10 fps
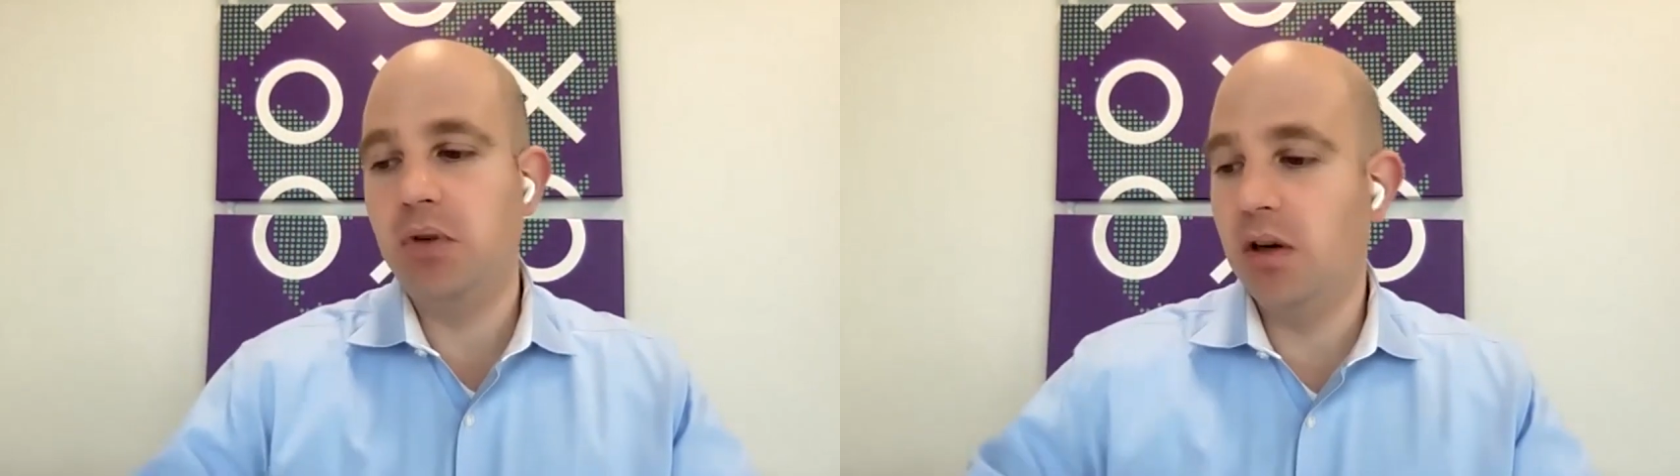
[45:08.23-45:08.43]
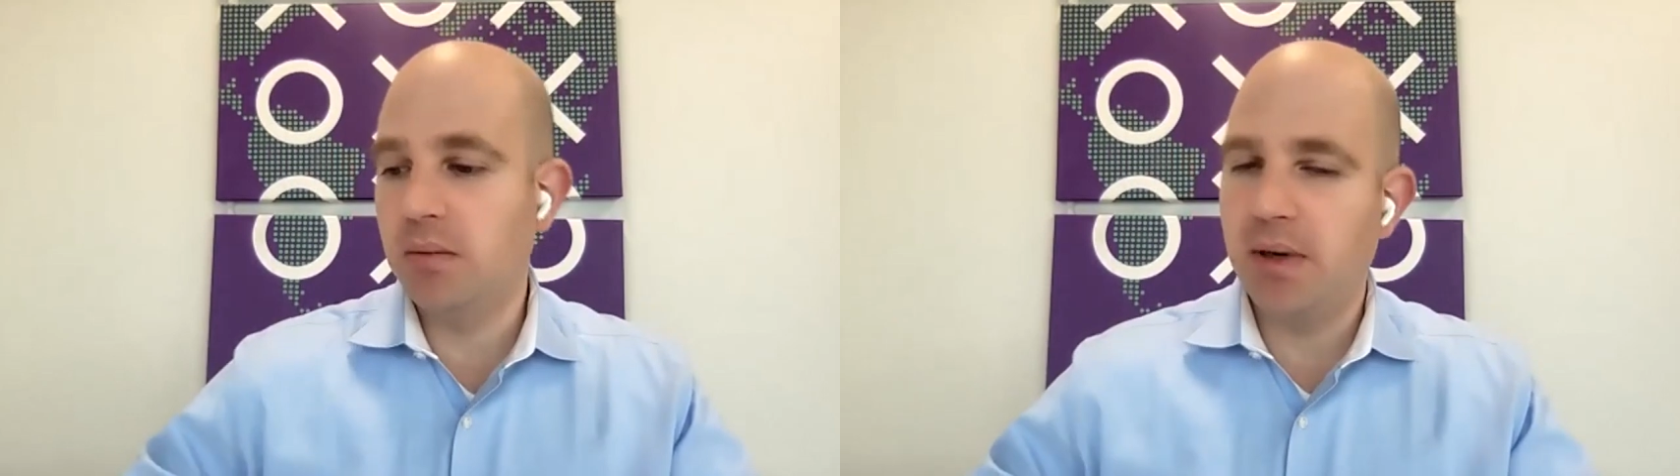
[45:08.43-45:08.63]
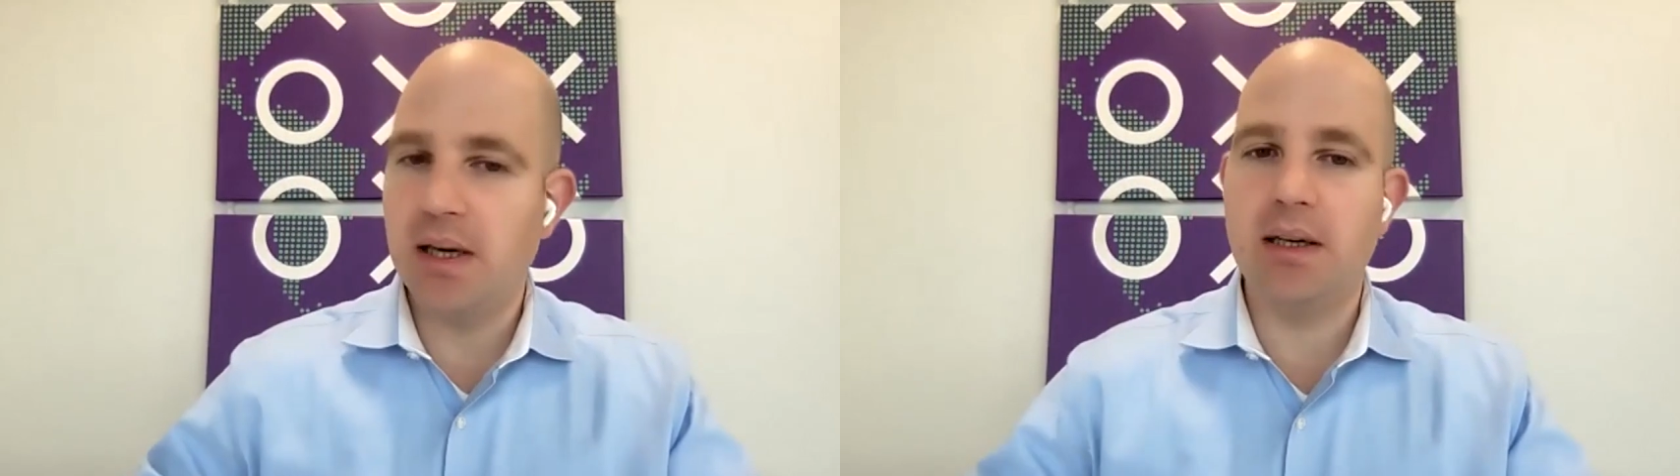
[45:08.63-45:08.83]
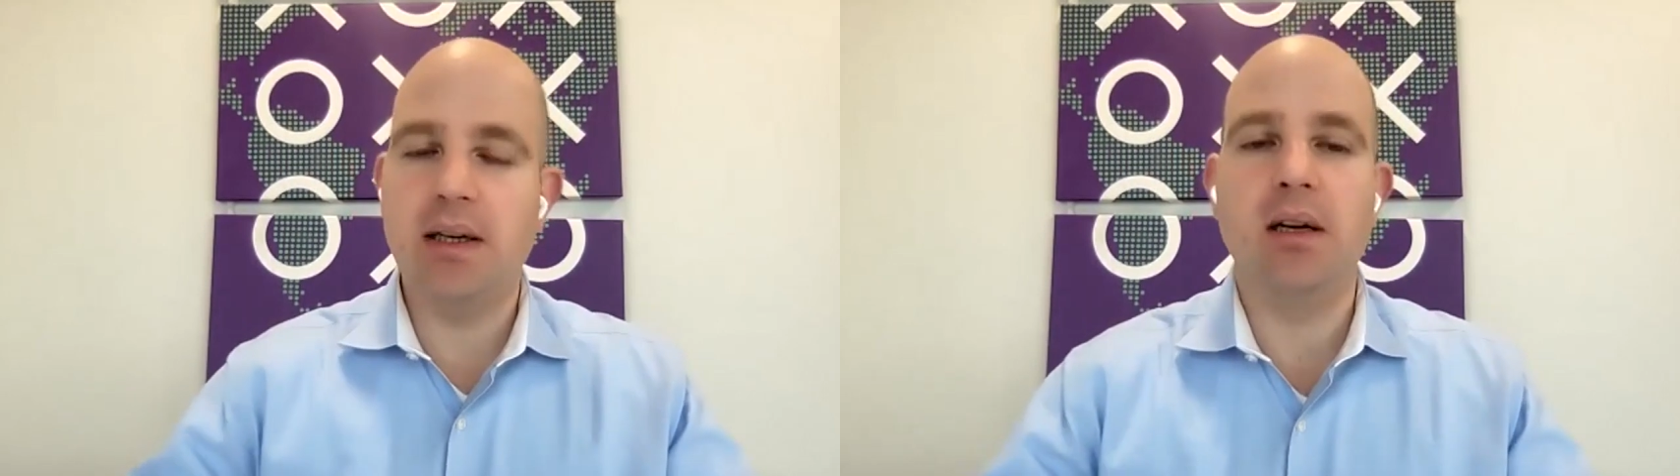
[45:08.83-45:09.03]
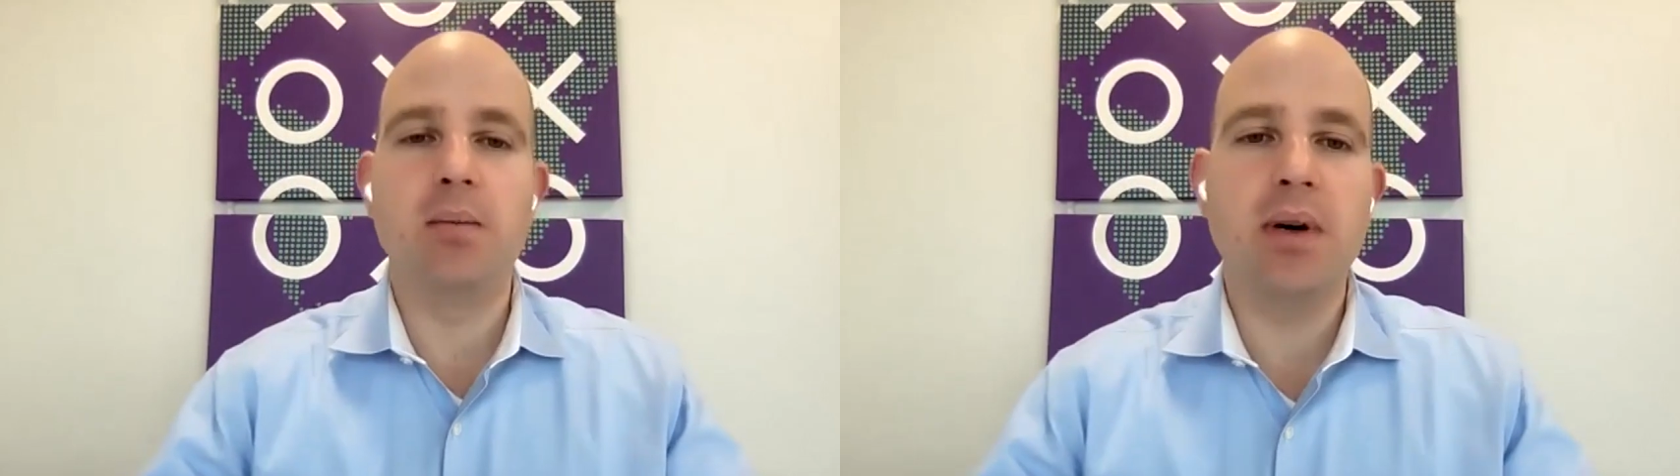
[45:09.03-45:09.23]
Hewlett-Packard
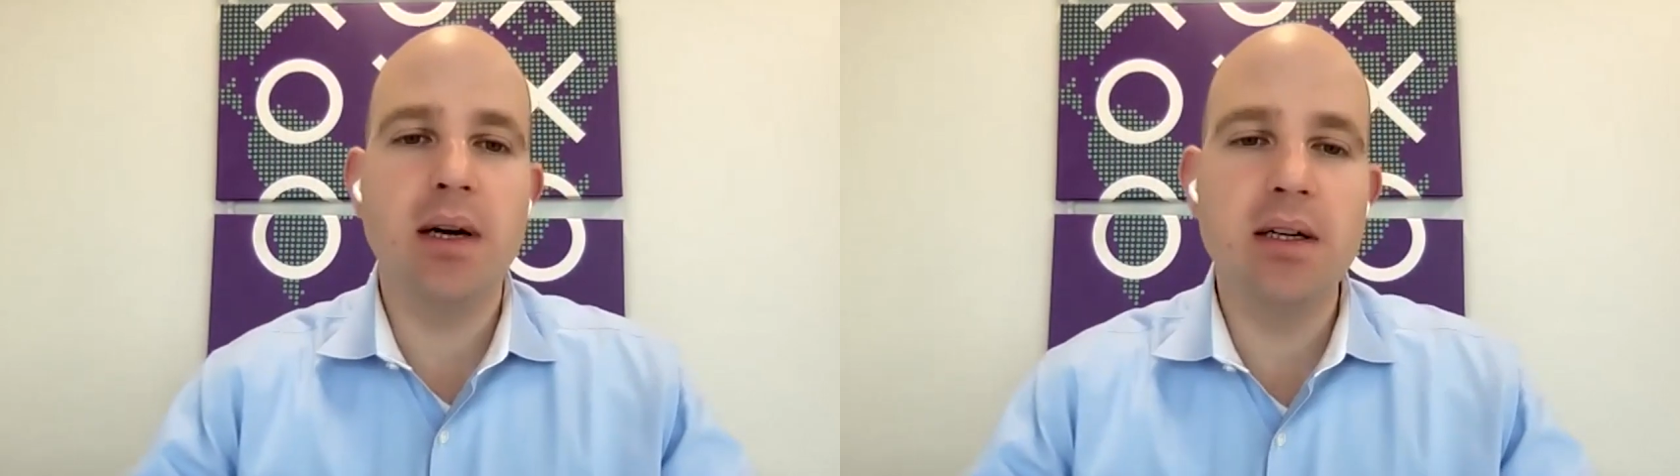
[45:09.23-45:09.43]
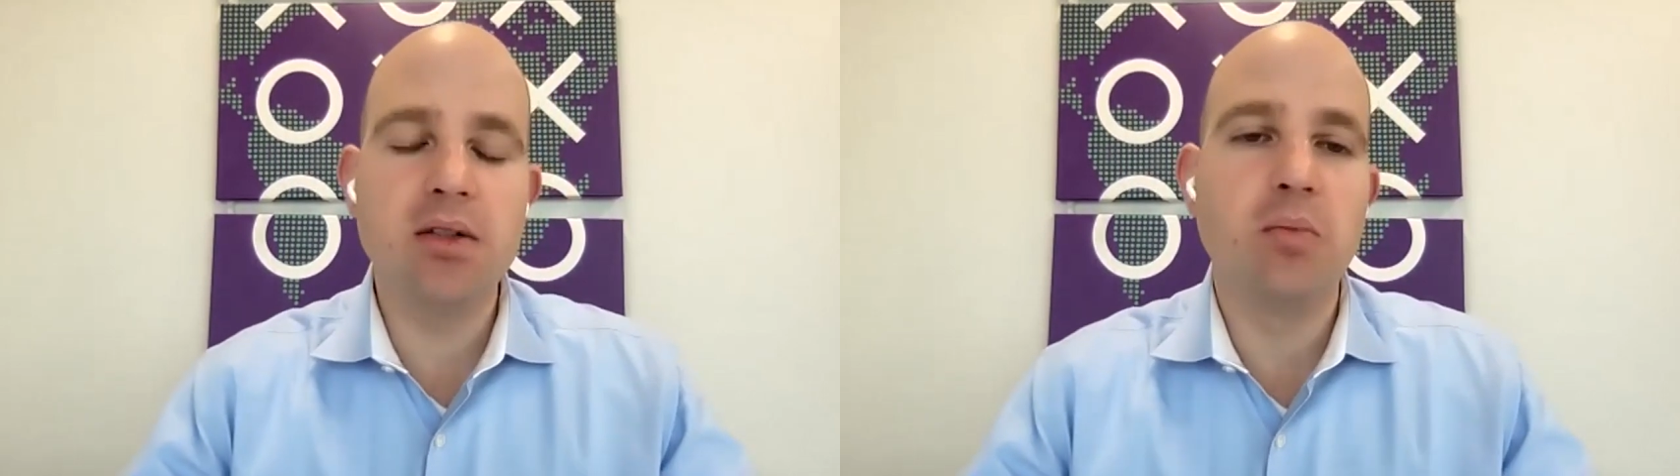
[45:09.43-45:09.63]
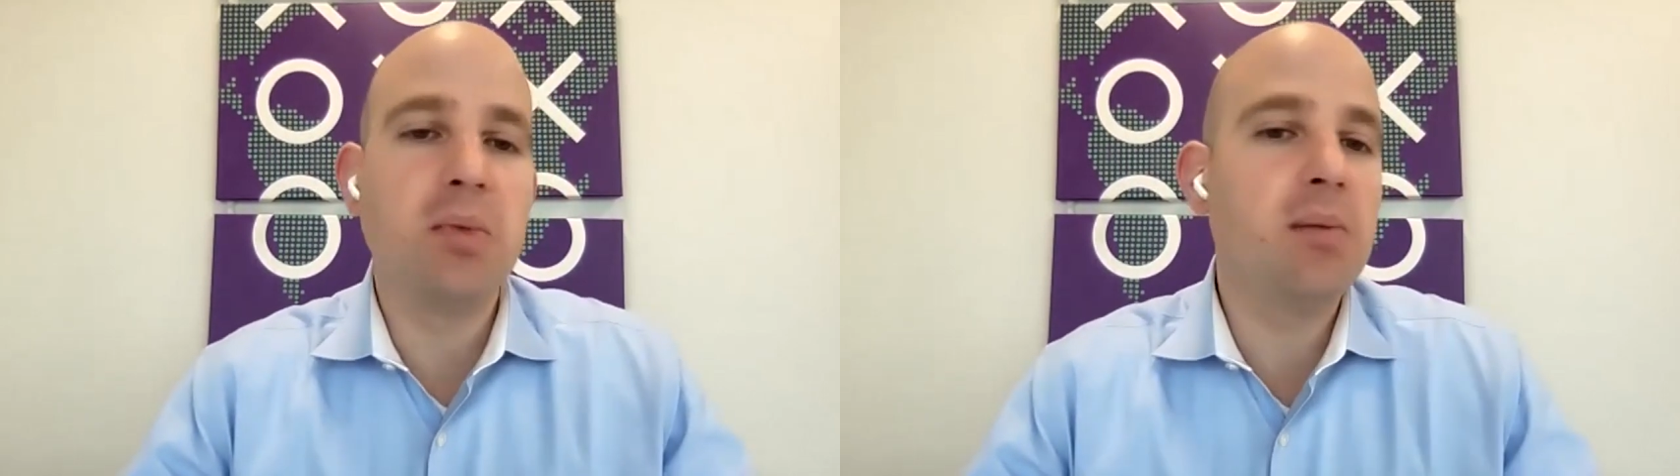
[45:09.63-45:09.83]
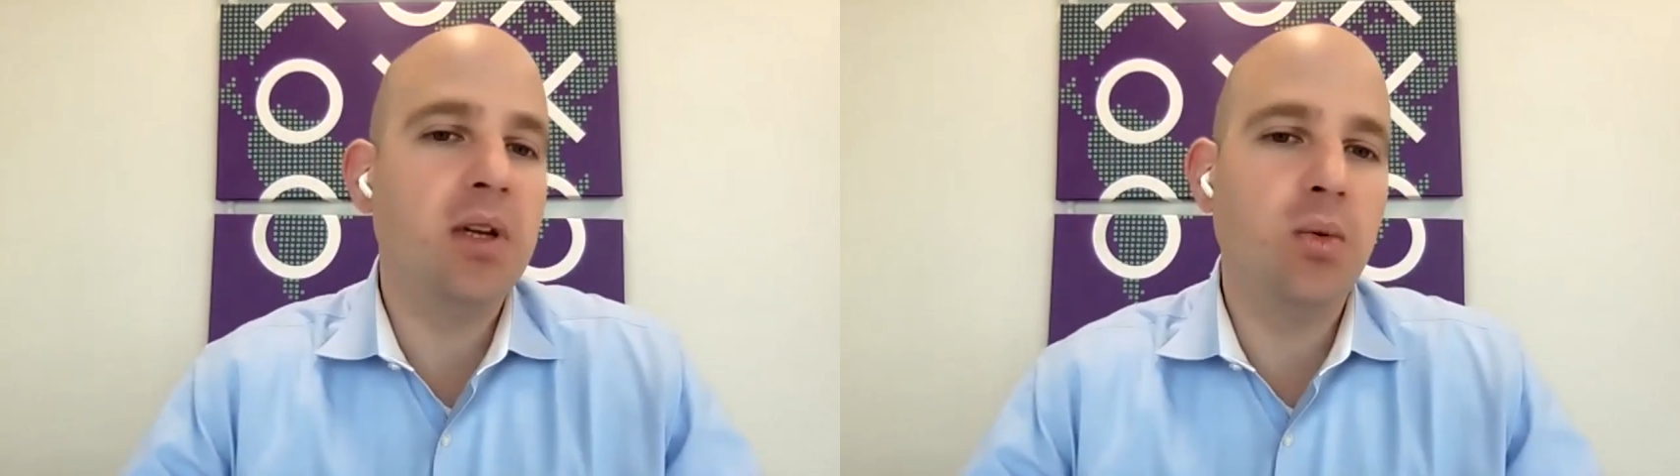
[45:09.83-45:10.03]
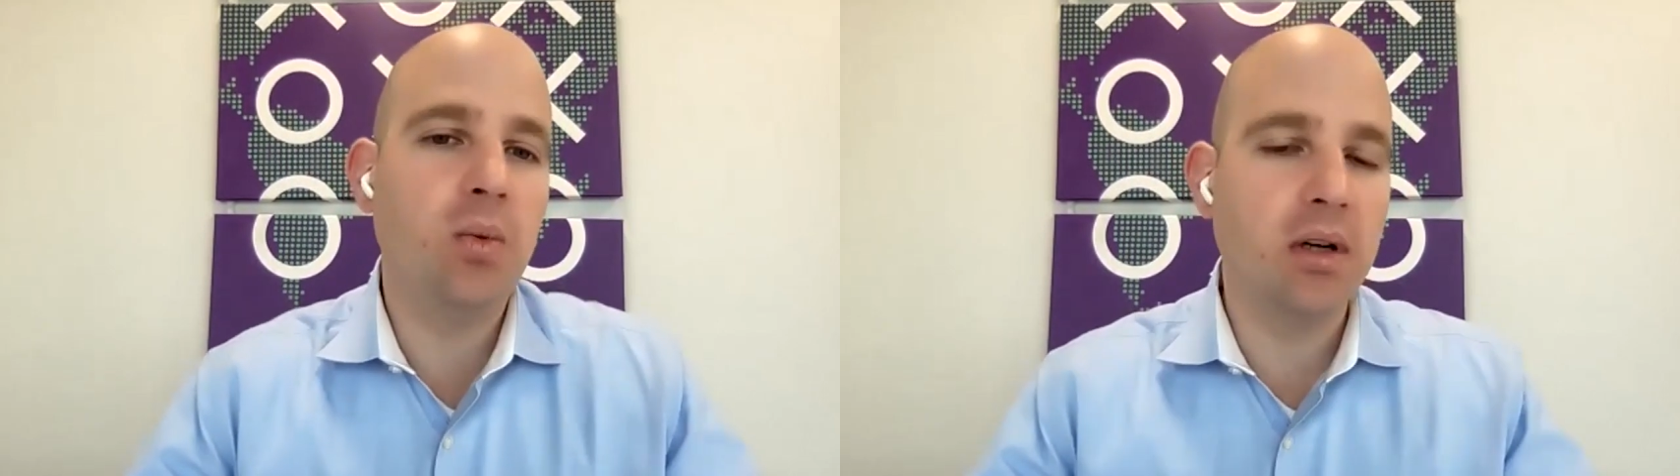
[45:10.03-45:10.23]
Enterprise, or
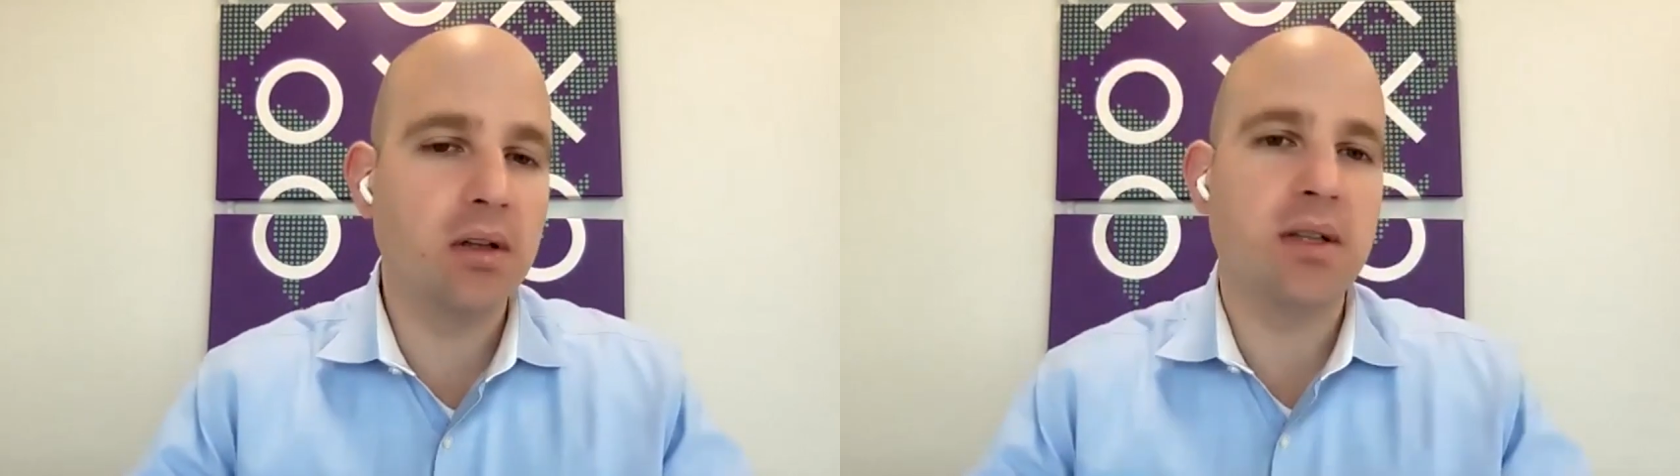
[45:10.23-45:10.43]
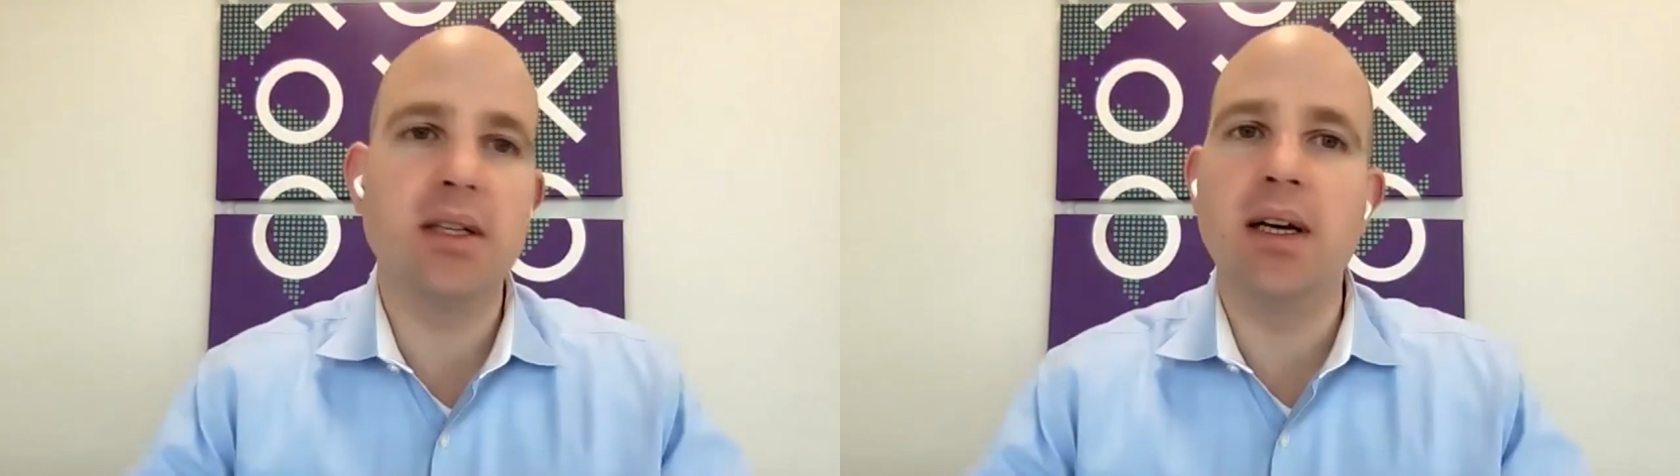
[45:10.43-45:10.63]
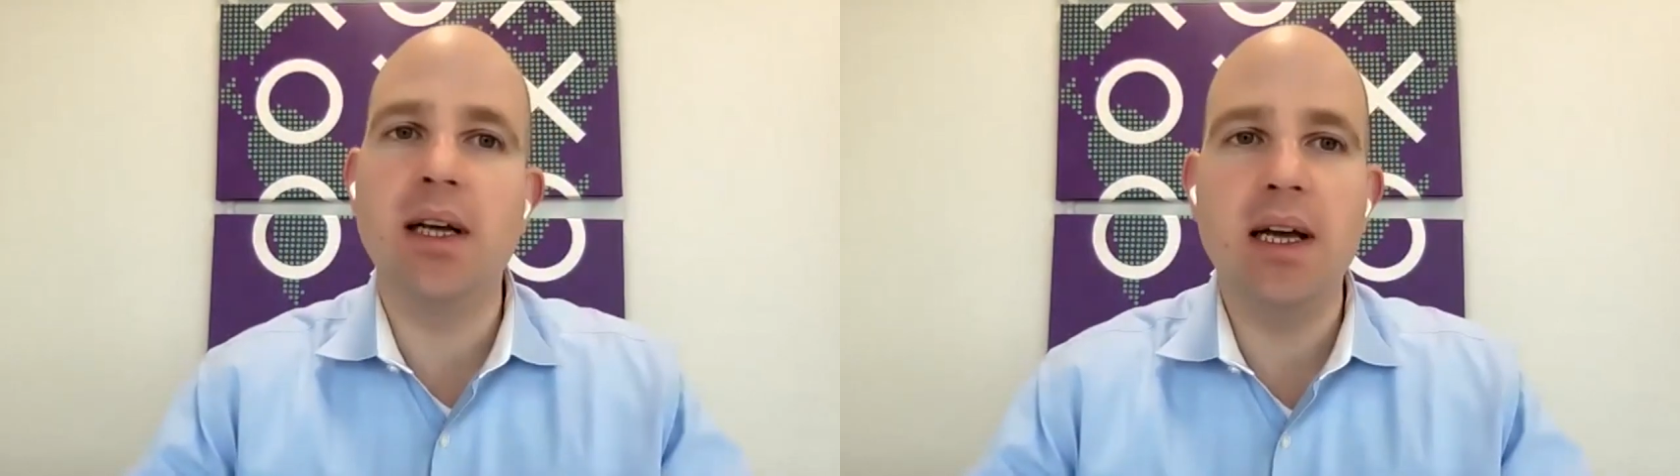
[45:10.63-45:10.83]
maybe you want to say,